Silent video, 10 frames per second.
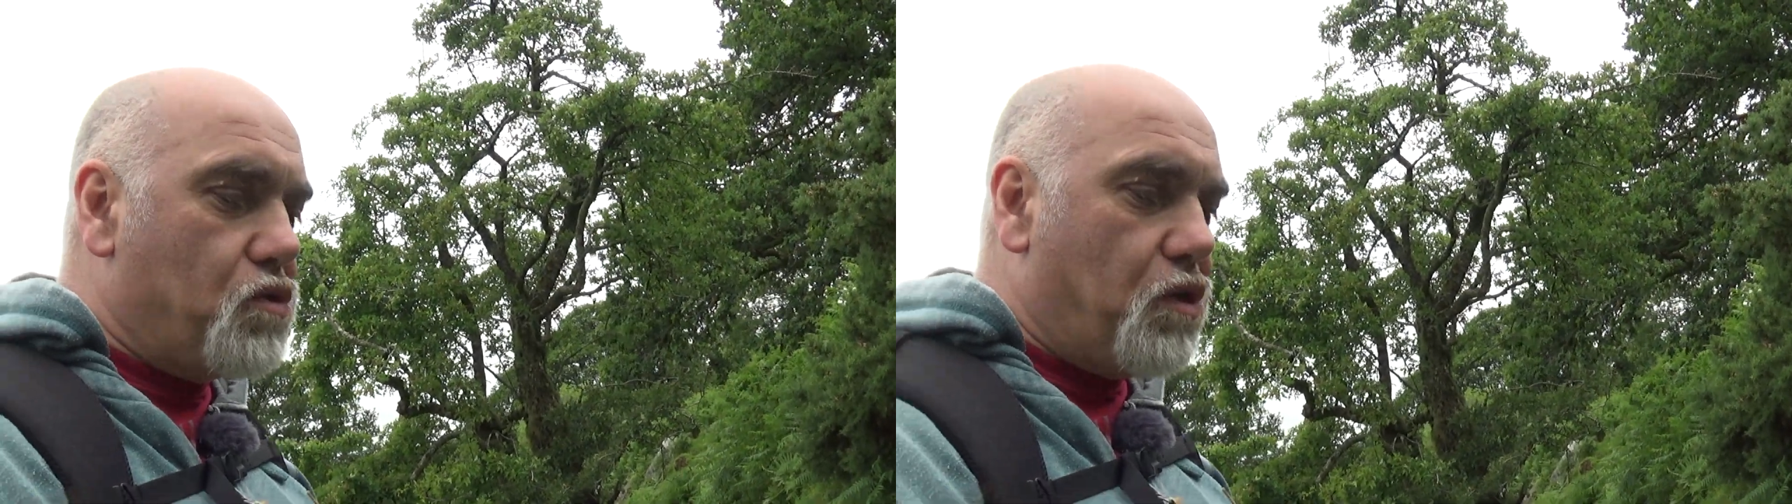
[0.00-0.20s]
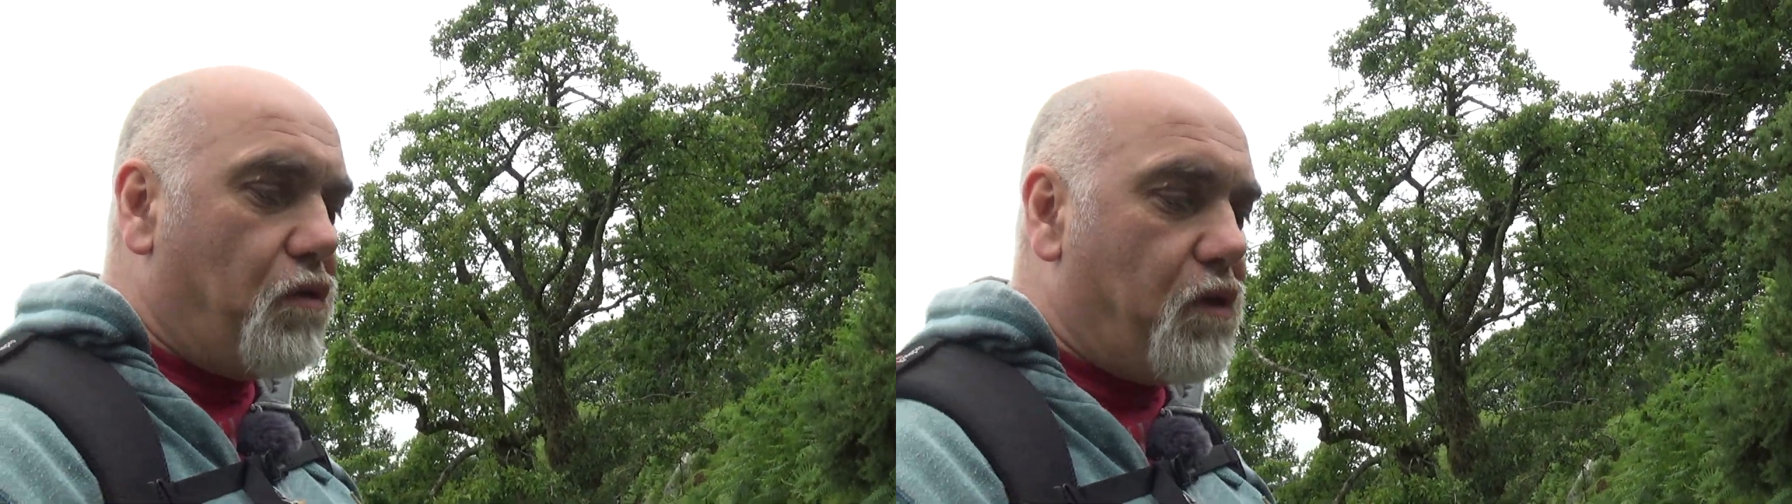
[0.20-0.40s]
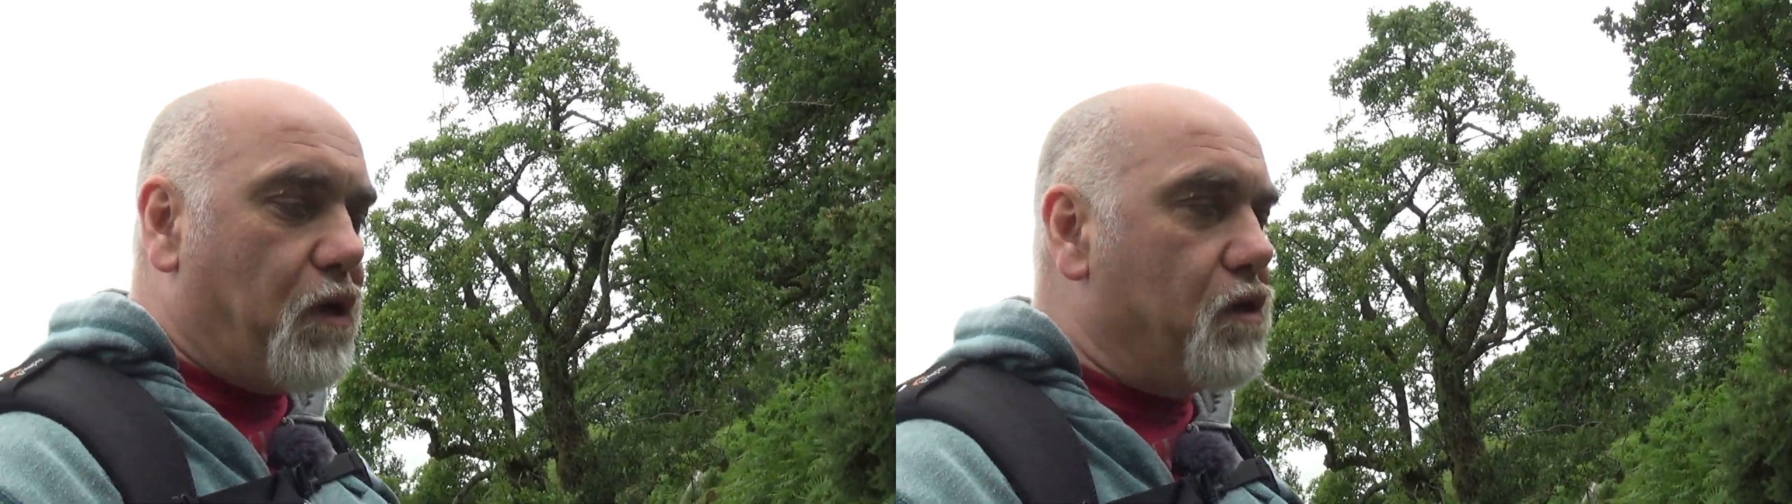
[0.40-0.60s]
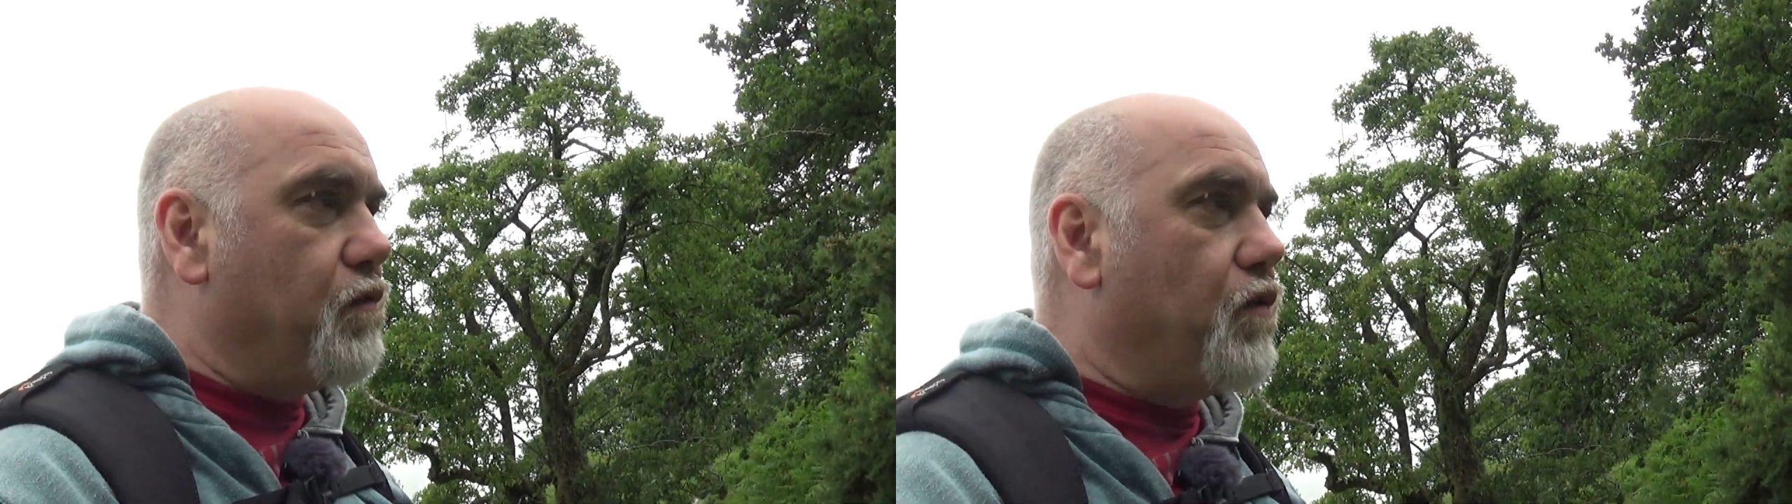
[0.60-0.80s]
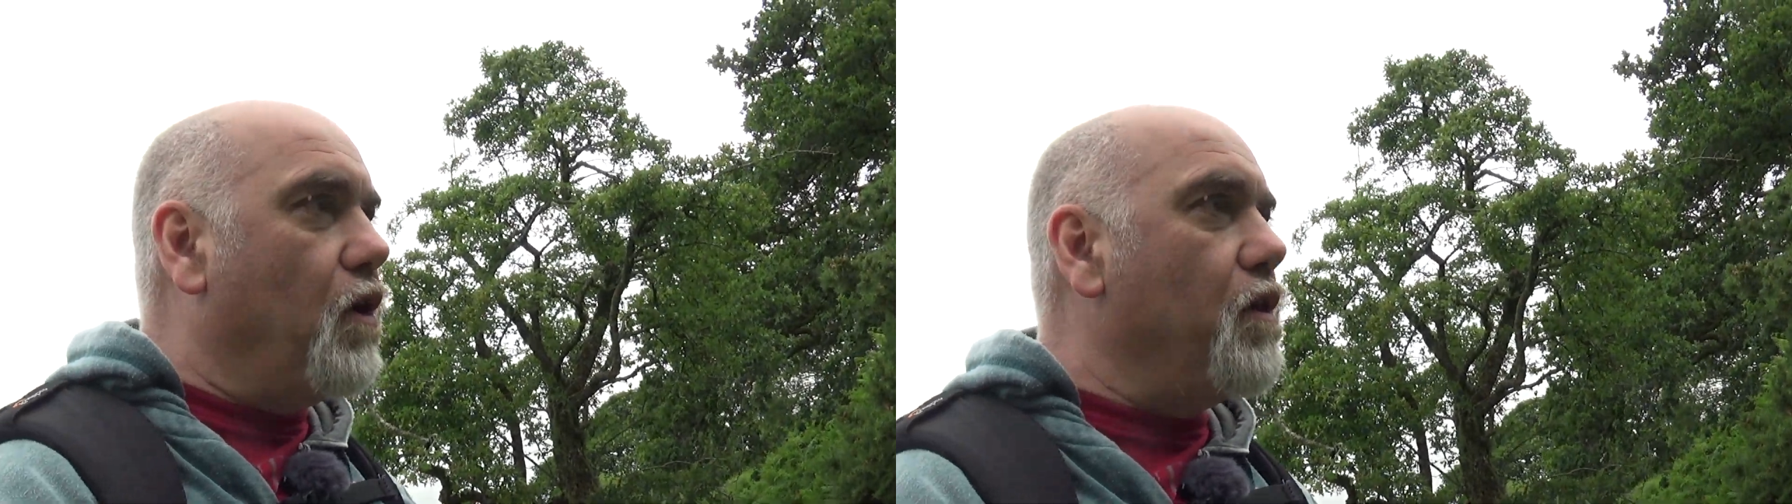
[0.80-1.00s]
two thirds
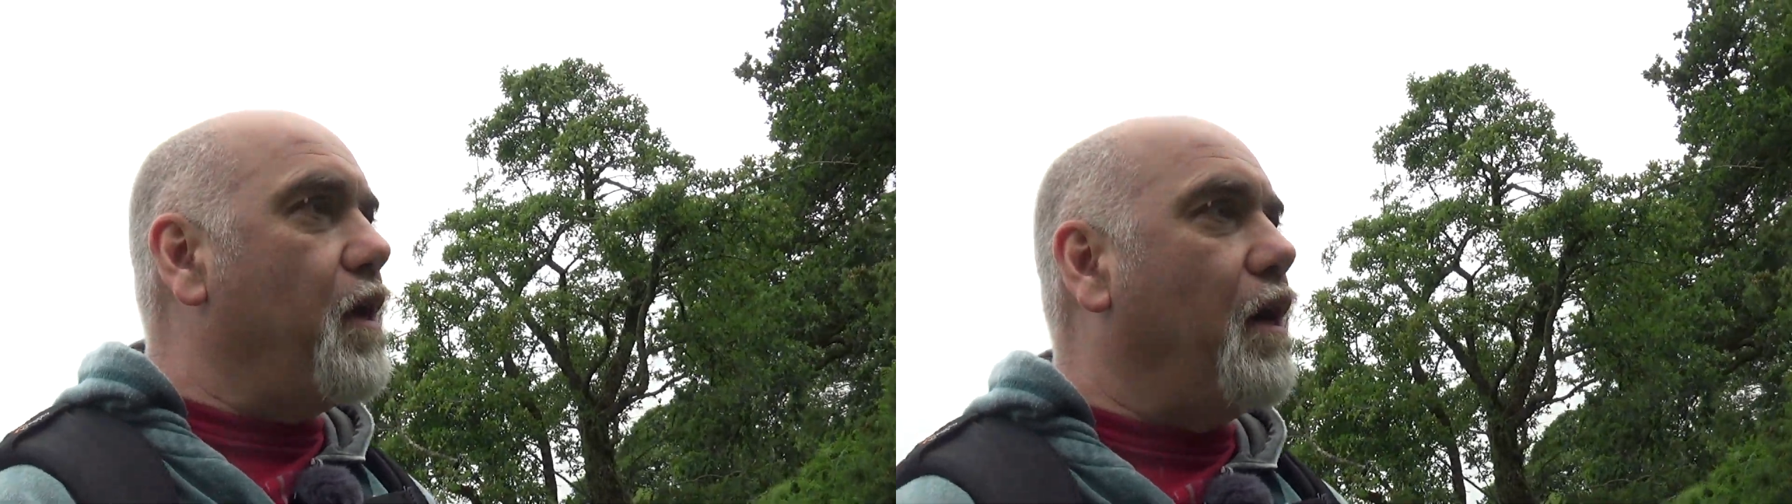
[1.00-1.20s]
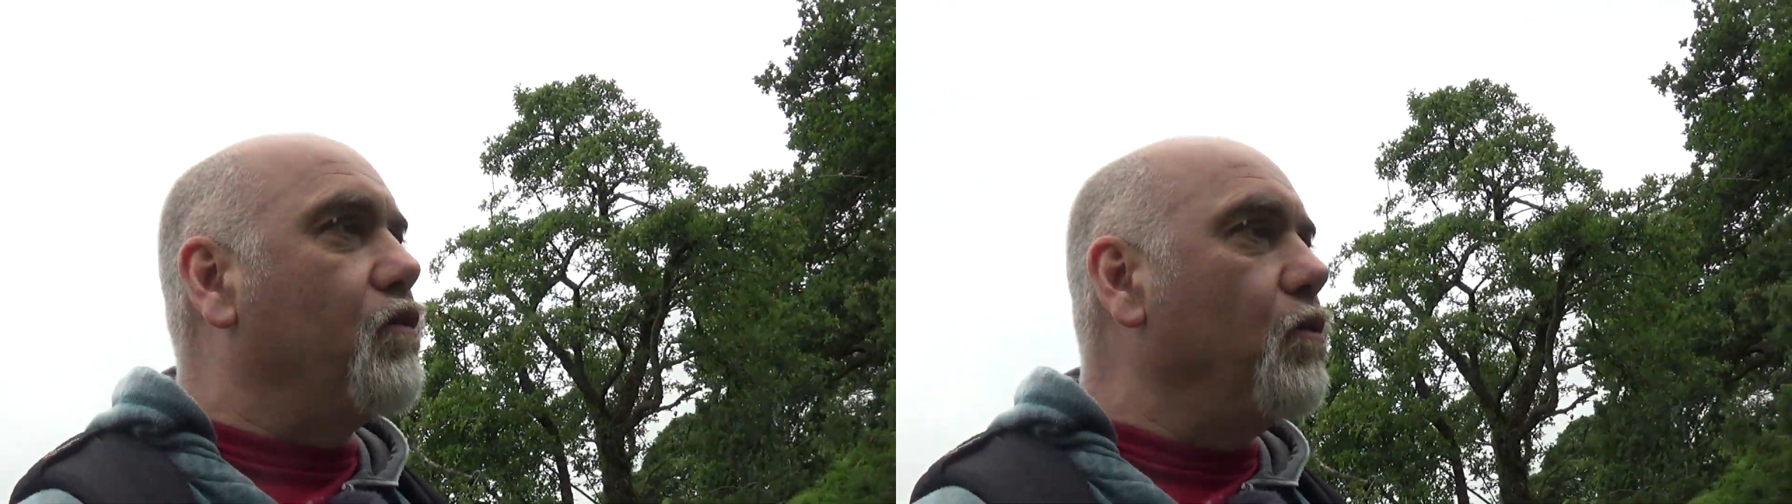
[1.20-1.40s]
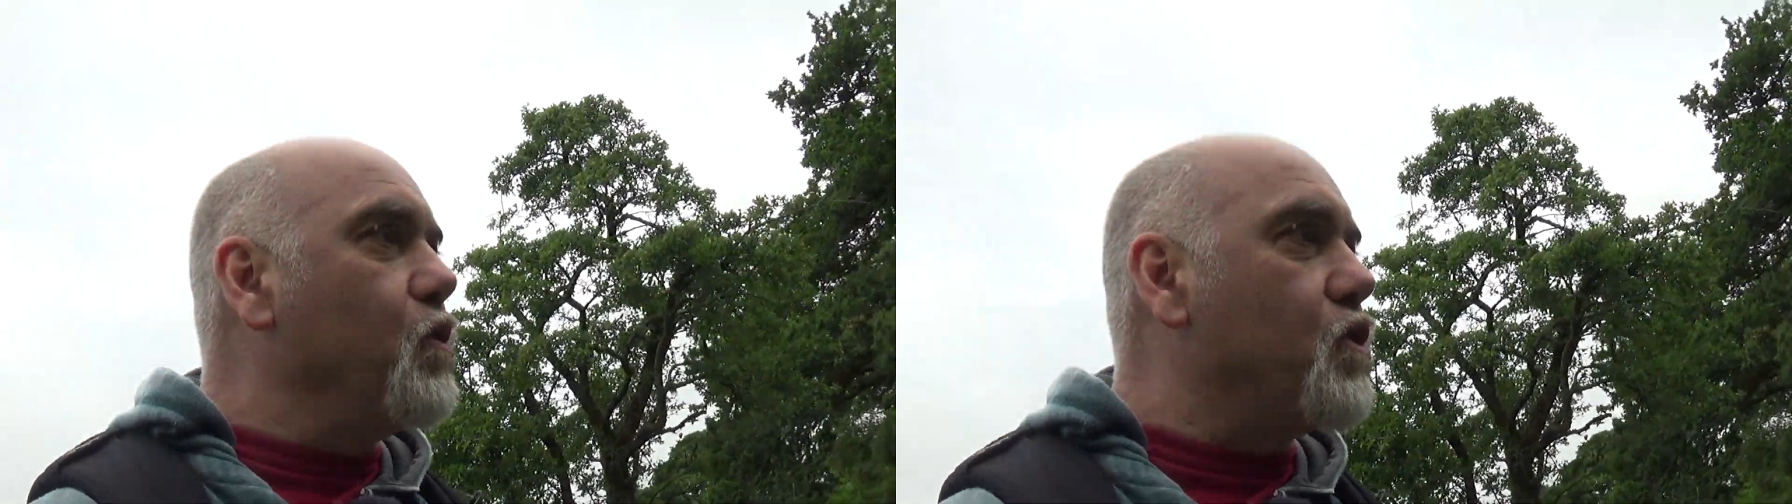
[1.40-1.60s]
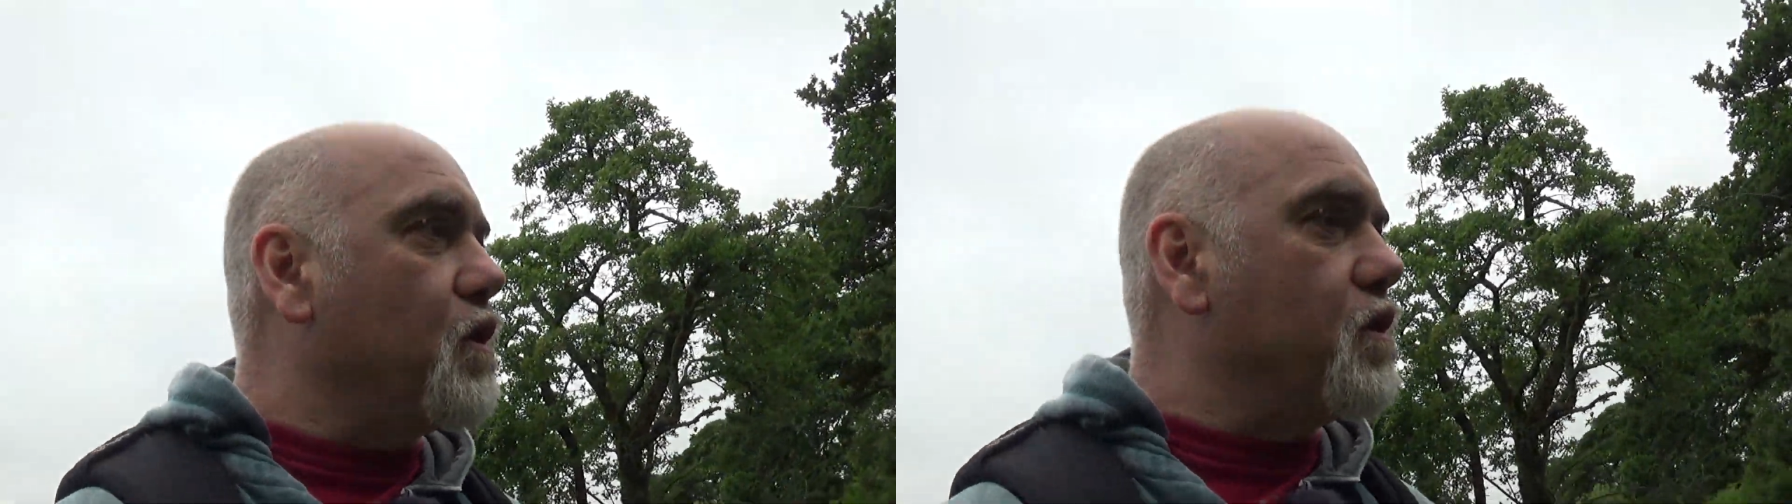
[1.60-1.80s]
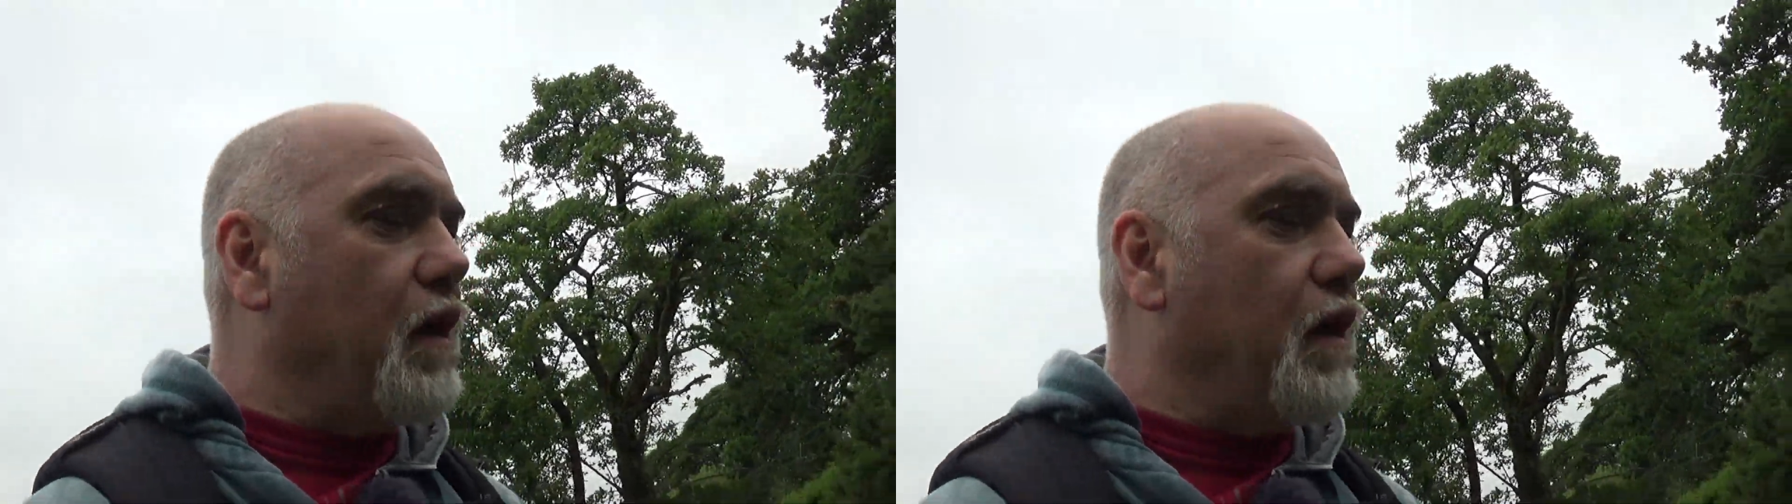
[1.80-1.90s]
of nine thousand was six